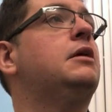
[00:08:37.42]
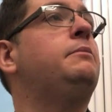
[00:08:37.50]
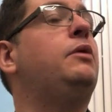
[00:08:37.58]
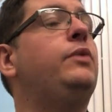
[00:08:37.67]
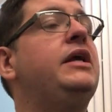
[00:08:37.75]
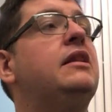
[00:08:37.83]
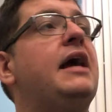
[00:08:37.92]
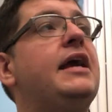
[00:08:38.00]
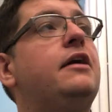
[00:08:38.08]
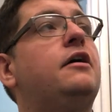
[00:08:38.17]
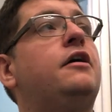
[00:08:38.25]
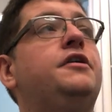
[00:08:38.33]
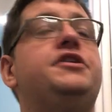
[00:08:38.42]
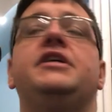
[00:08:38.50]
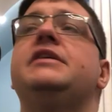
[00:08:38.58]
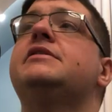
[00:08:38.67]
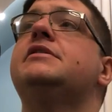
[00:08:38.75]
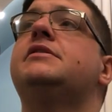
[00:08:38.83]
But we like our
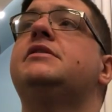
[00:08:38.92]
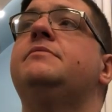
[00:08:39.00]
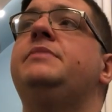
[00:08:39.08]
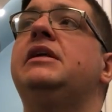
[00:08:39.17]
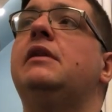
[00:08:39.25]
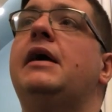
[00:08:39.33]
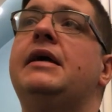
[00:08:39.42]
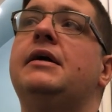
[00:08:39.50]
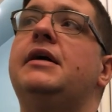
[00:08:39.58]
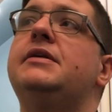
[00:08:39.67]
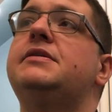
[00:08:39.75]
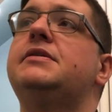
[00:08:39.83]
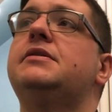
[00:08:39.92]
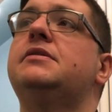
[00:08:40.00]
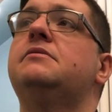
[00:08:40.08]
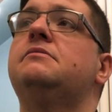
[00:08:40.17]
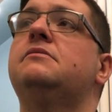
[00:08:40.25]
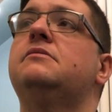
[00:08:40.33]
Jesus to be like us,
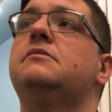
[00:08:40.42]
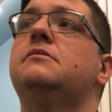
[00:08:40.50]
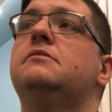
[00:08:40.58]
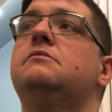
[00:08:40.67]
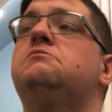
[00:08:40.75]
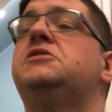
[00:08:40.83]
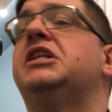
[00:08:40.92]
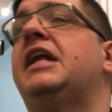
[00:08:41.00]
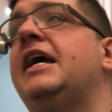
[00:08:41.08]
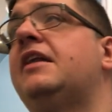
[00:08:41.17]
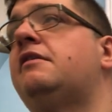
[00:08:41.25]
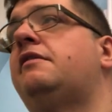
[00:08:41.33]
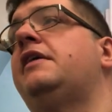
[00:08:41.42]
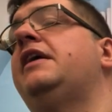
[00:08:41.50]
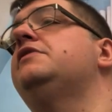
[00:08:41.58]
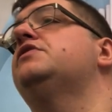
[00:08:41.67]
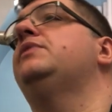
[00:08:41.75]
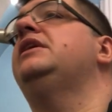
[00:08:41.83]
to like the
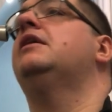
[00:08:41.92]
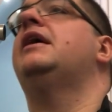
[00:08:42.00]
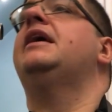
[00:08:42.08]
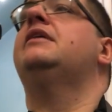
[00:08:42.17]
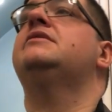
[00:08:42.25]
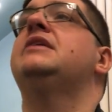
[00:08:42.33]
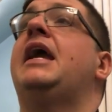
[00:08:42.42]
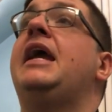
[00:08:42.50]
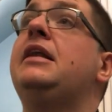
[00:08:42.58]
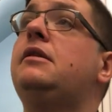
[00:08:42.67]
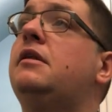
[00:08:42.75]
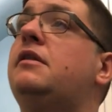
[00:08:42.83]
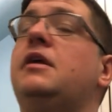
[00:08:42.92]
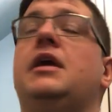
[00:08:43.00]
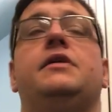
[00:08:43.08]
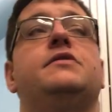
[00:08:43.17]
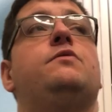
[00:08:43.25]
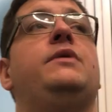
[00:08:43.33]
things we like, to hate the
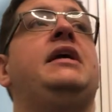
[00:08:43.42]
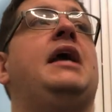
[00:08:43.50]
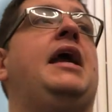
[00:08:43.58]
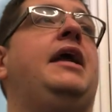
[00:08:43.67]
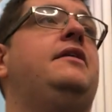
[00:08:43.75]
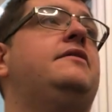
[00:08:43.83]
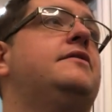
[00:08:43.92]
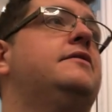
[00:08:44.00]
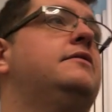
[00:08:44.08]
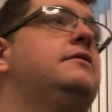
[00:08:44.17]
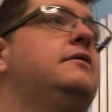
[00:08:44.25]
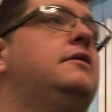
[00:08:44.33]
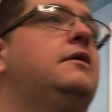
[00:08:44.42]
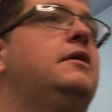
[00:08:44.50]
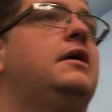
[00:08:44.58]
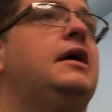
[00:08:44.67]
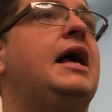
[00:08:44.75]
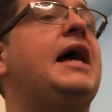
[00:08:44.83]
things we hate
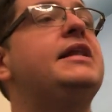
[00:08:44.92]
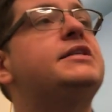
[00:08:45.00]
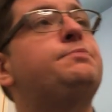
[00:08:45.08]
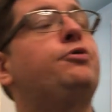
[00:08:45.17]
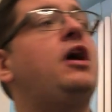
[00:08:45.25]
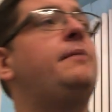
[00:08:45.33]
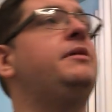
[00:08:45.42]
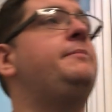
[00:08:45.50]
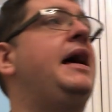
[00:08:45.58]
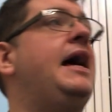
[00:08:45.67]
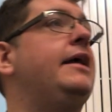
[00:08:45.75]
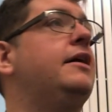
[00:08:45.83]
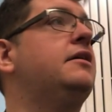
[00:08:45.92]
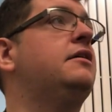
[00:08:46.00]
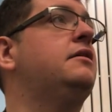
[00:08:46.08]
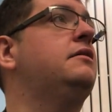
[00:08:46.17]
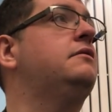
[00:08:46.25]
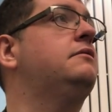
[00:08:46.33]
and it's problematic.